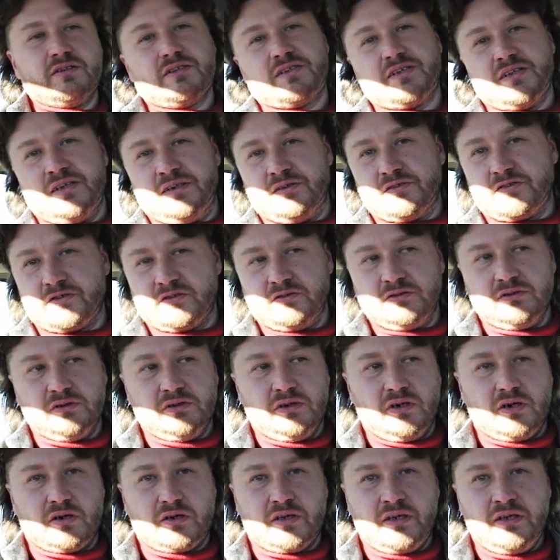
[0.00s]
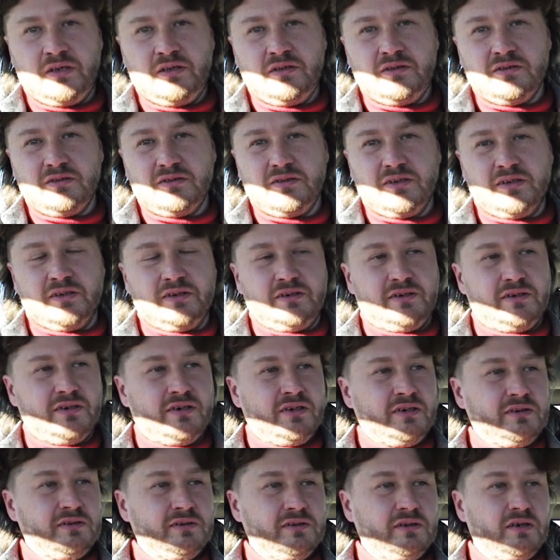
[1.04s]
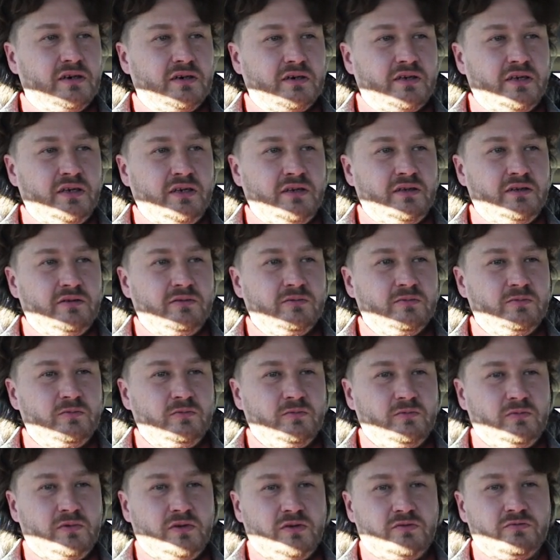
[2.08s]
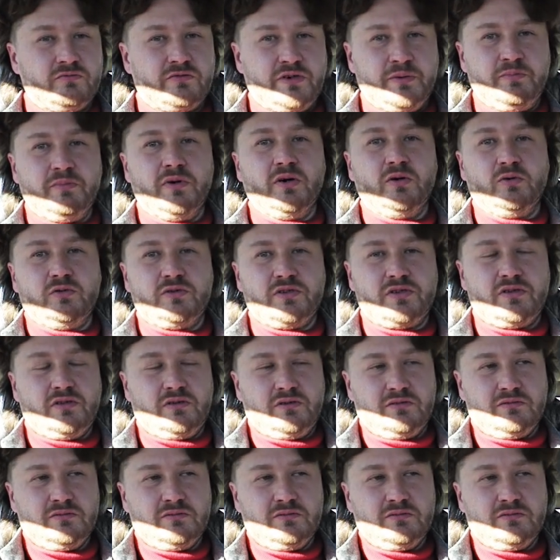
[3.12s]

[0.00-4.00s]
central locking and unlocking remote.